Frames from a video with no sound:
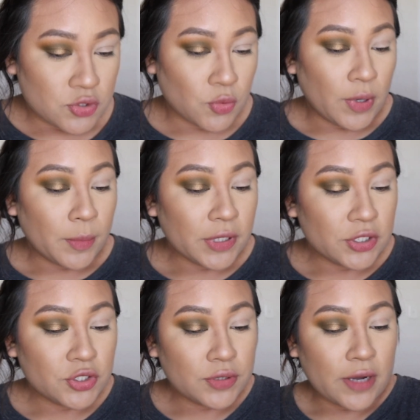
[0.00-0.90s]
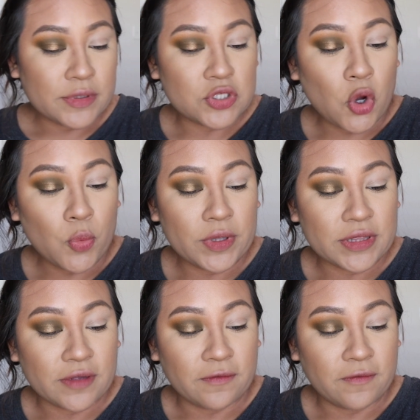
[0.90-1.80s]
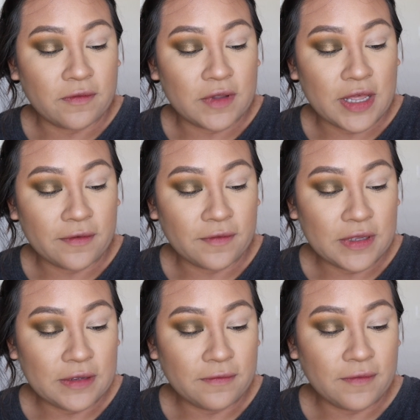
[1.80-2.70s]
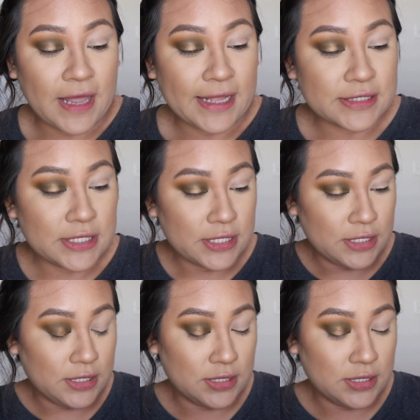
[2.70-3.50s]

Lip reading: So what I'm gonna do now is go with a fluffy flat